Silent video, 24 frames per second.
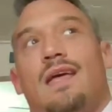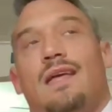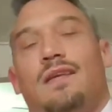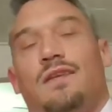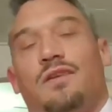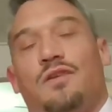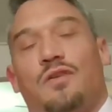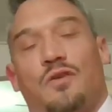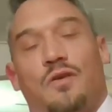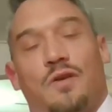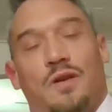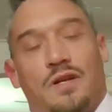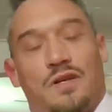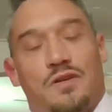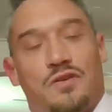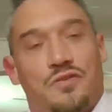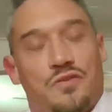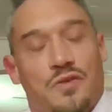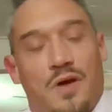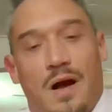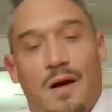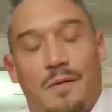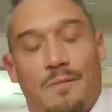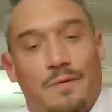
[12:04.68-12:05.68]
you're in
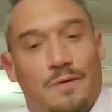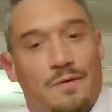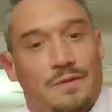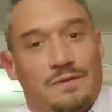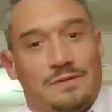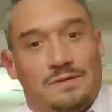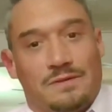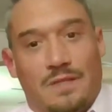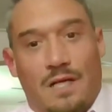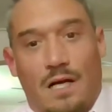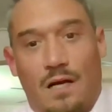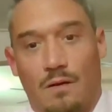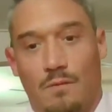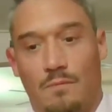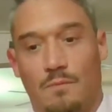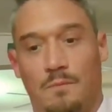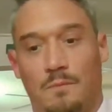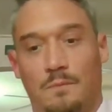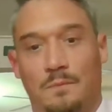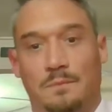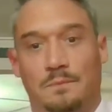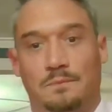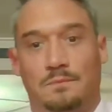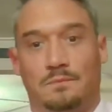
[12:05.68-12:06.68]
trouble.
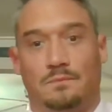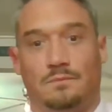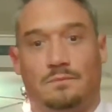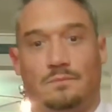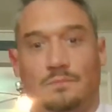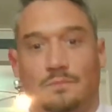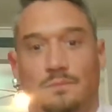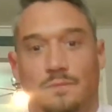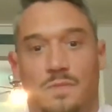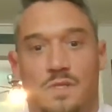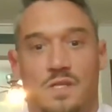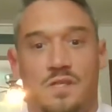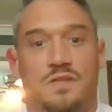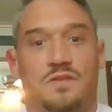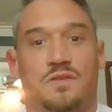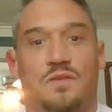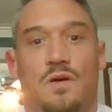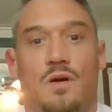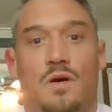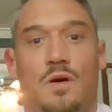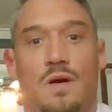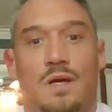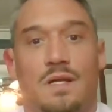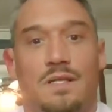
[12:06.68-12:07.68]

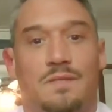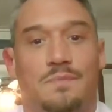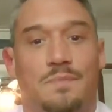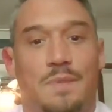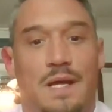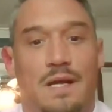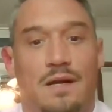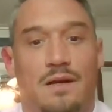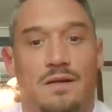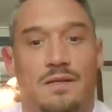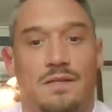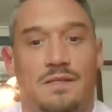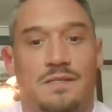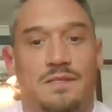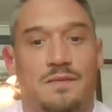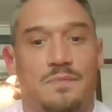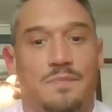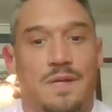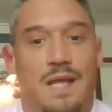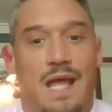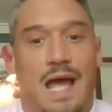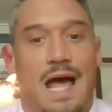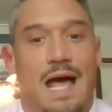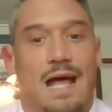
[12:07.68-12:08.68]
So it's better just to
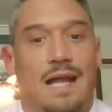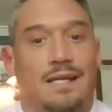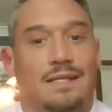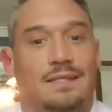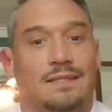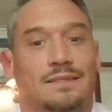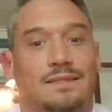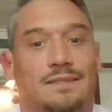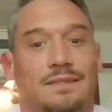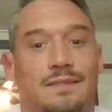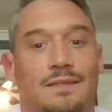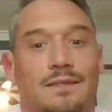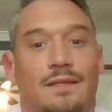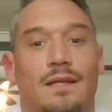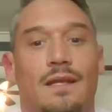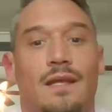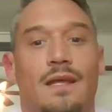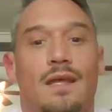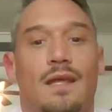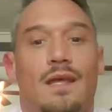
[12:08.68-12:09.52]
be honest and